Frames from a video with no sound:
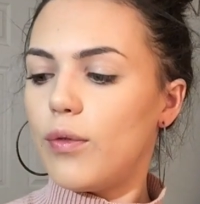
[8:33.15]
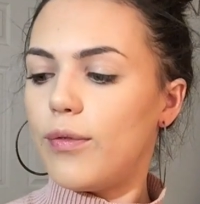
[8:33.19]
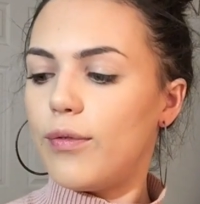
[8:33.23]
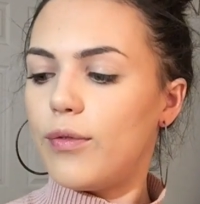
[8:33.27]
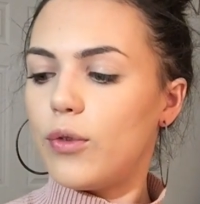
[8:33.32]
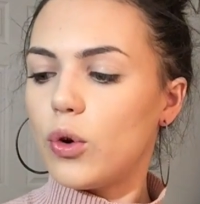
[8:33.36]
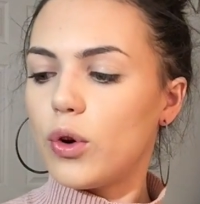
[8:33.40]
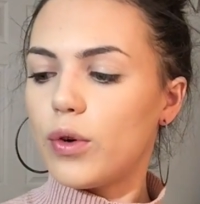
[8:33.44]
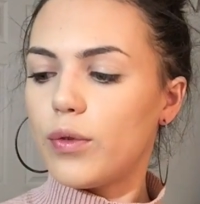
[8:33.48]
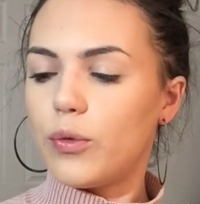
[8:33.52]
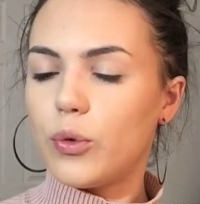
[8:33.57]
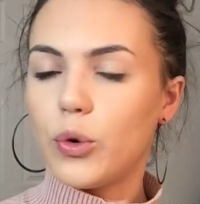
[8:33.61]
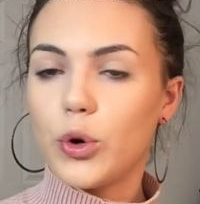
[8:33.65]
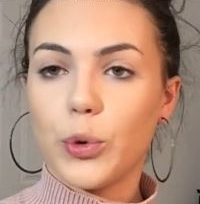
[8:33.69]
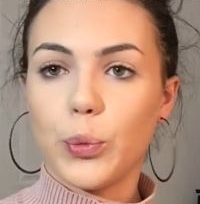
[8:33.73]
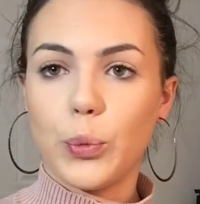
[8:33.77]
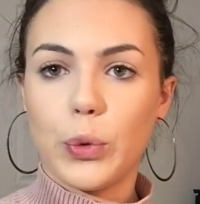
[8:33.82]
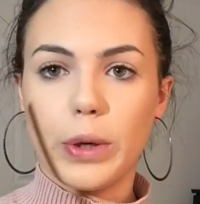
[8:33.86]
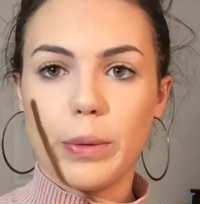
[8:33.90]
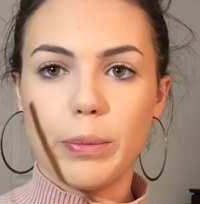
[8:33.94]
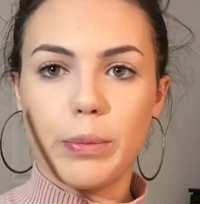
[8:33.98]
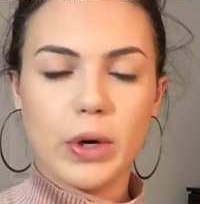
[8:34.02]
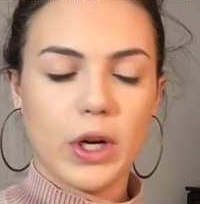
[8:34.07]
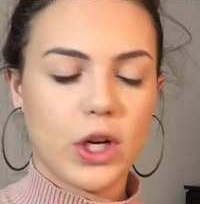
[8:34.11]

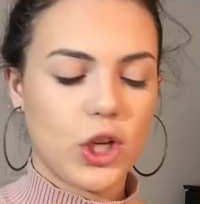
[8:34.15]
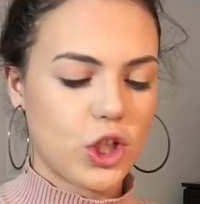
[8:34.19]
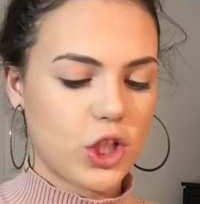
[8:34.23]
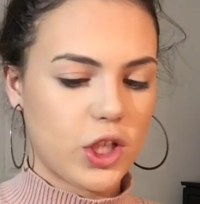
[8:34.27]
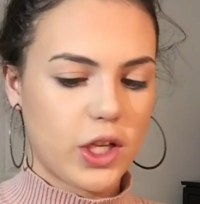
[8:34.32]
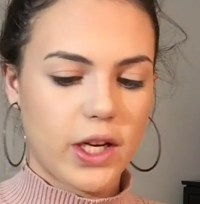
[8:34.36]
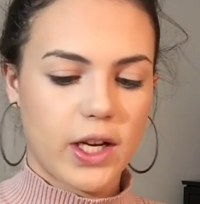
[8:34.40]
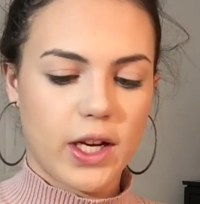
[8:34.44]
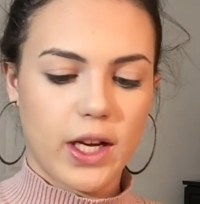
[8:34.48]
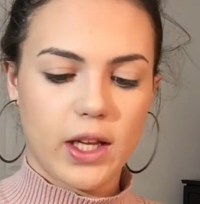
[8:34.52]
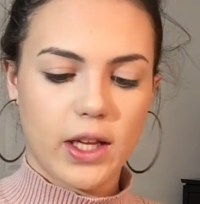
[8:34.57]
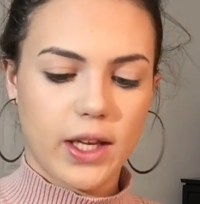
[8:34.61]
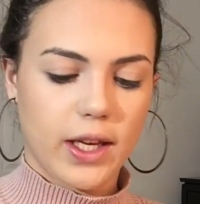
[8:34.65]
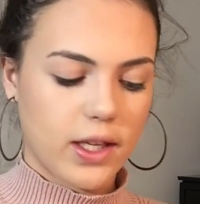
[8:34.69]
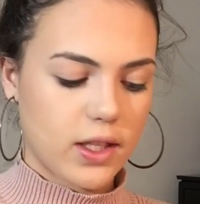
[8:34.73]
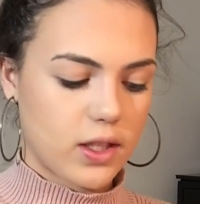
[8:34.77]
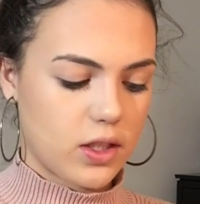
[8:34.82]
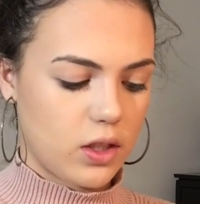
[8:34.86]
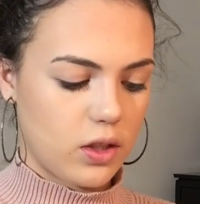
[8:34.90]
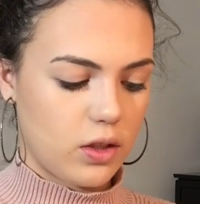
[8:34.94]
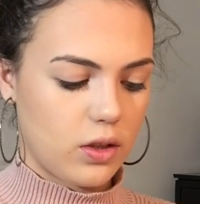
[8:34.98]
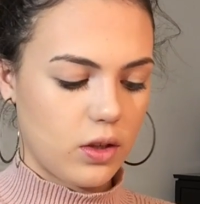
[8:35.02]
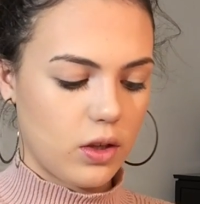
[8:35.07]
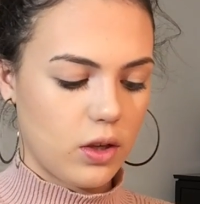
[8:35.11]
441 brush, and I like
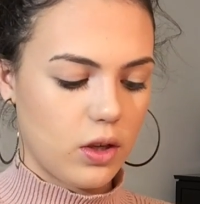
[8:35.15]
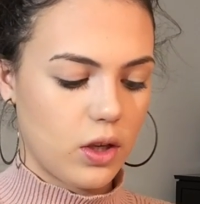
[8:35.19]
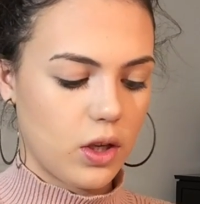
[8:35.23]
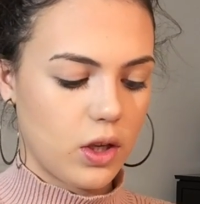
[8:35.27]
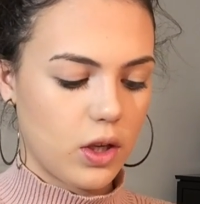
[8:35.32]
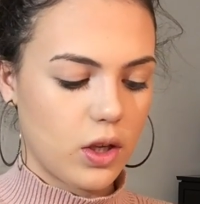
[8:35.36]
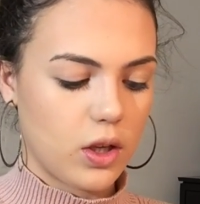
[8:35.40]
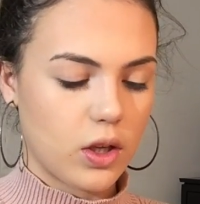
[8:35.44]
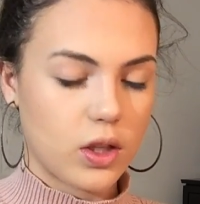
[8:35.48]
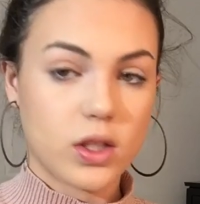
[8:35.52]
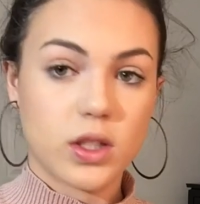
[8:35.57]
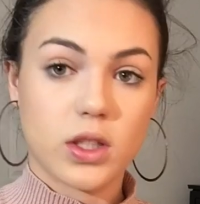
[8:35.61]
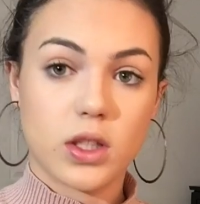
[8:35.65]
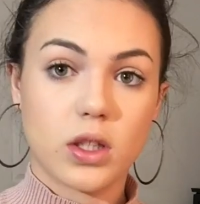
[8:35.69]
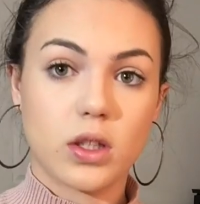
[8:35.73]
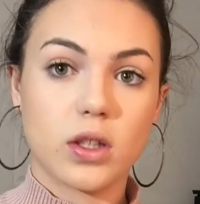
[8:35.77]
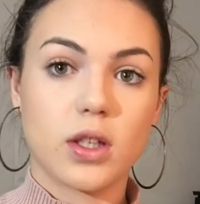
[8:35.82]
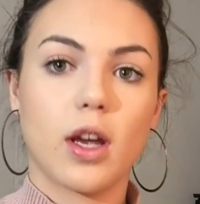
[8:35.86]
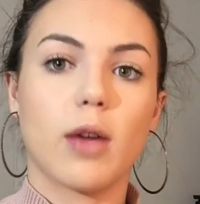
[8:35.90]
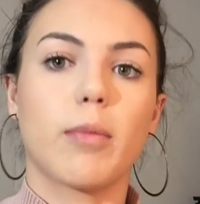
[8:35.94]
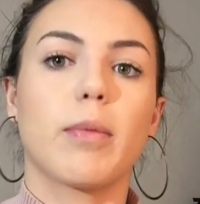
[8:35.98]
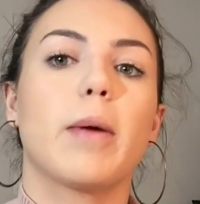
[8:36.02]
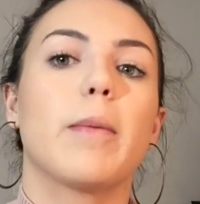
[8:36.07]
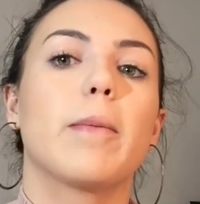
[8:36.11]
to
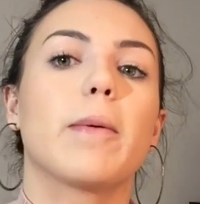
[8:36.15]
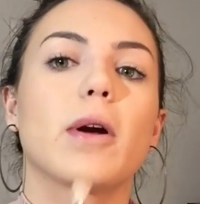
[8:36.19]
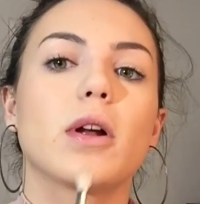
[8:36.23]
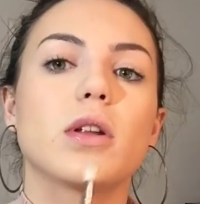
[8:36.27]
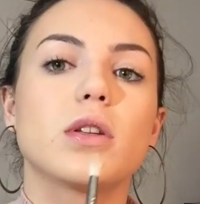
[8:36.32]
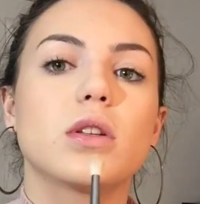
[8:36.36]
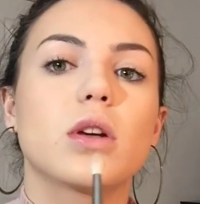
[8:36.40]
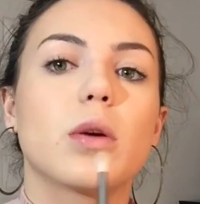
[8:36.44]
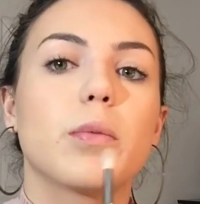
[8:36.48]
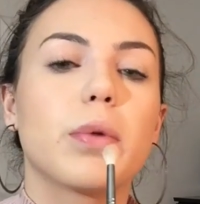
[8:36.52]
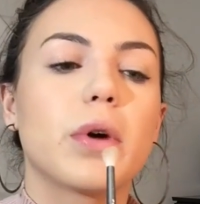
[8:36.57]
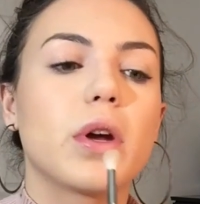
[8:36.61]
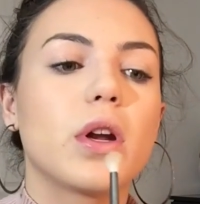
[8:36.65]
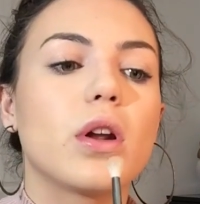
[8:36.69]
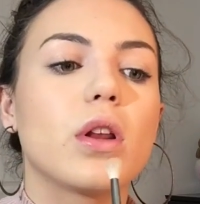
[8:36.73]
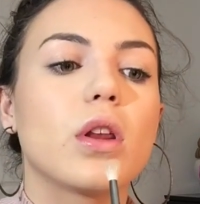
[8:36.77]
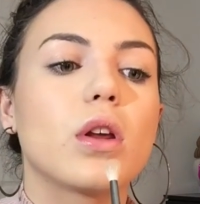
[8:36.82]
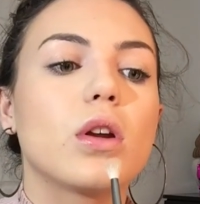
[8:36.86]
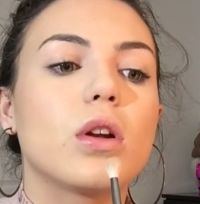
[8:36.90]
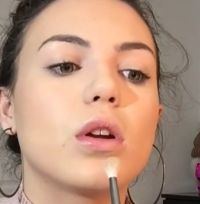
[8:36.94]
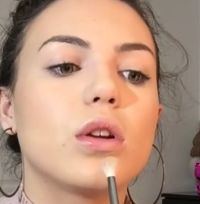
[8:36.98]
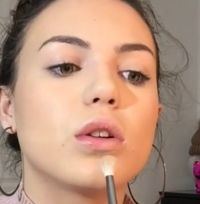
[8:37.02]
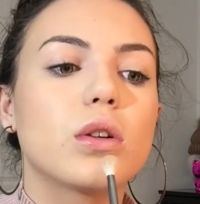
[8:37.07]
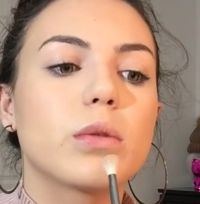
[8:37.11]
take my bronzer and put it a
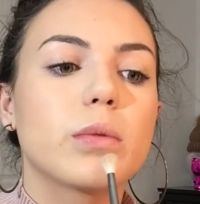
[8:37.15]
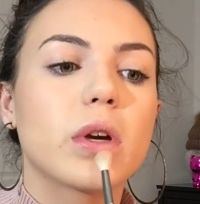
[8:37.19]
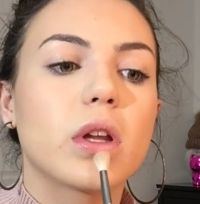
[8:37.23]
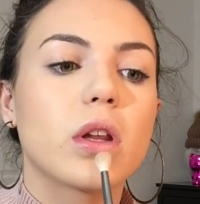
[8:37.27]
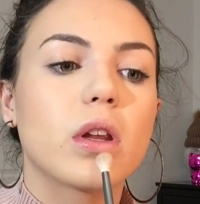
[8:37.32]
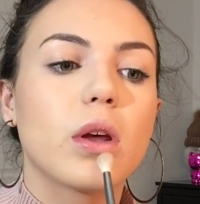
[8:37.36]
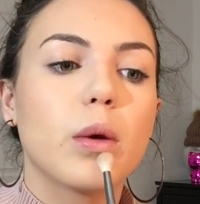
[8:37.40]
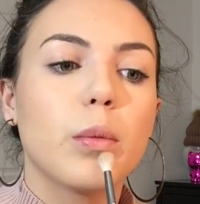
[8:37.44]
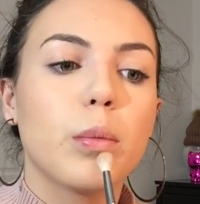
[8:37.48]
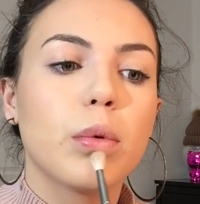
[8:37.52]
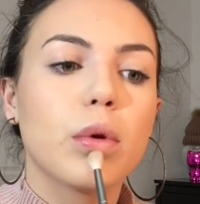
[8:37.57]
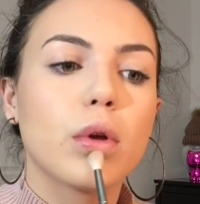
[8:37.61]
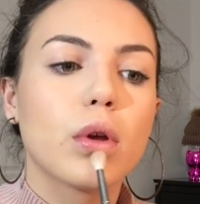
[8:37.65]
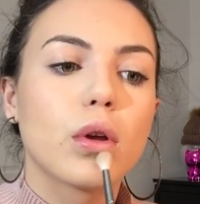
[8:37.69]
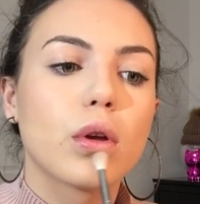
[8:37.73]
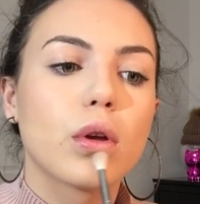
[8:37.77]
little under my lip.